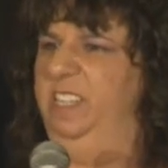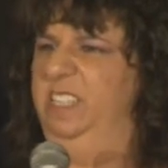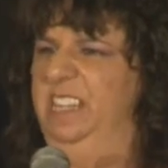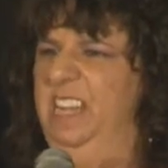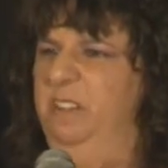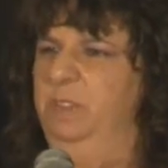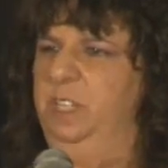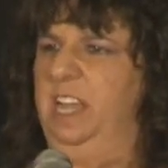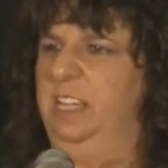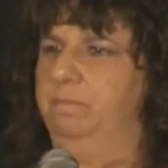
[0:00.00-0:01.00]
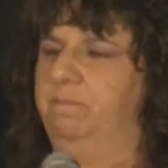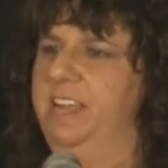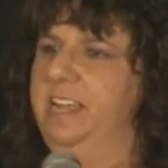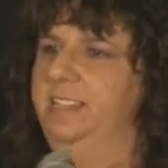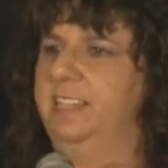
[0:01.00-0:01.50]
same size
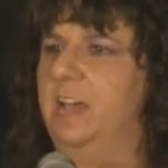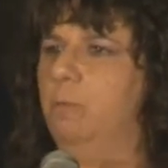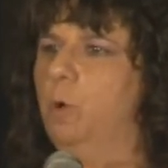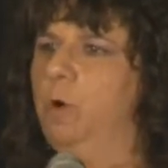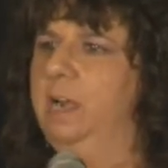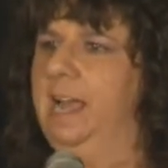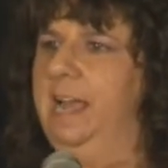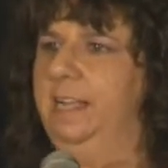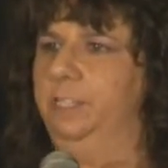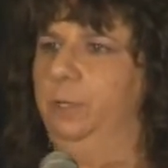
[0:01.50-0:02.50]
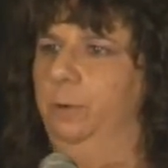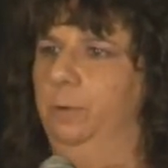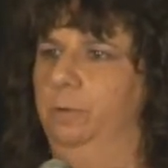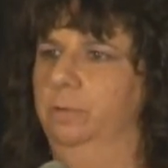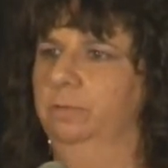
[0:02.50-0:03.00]
pants I wore in high
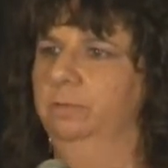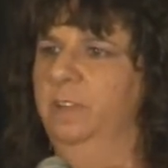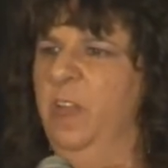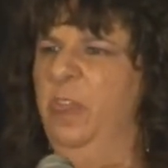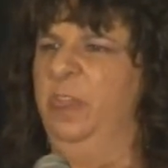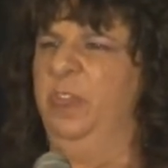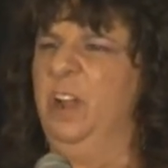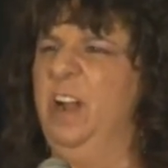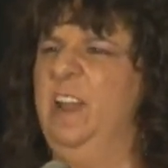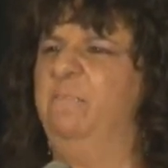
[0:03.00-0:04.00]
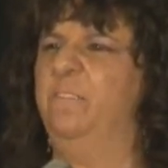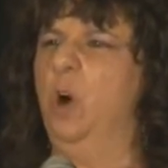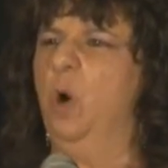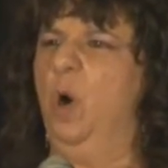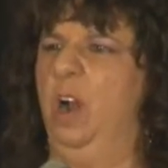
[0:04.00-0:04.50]
school.
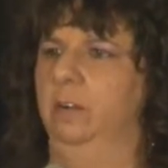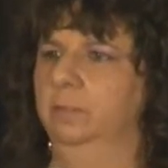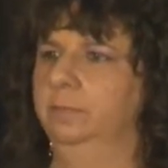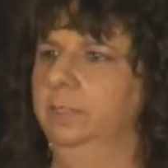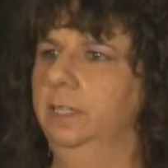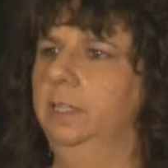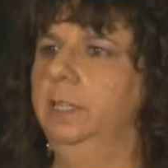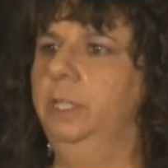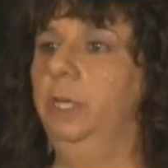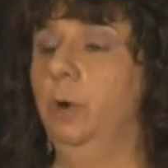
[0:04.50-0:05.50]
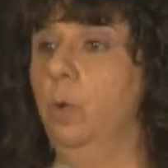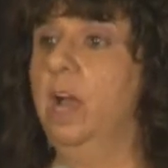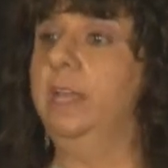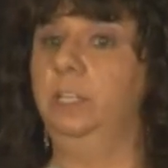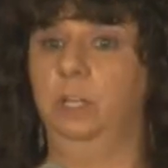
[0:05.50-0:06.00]
34. You know
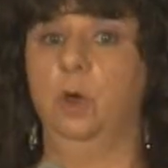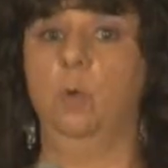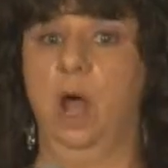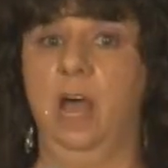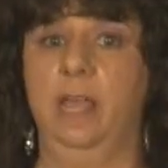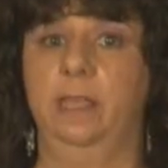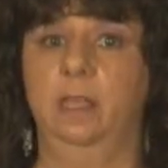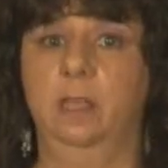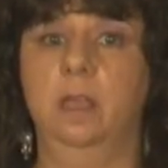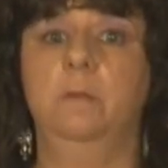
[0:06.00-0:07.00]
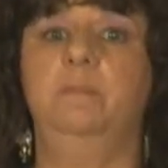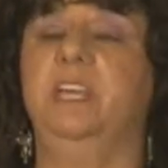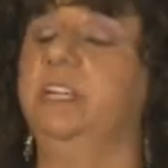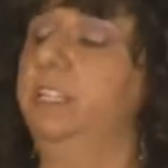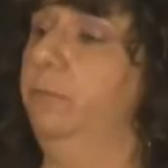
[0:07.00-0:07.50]
what? You know why?
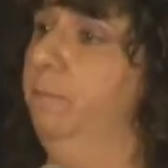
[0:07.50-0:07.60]
Because if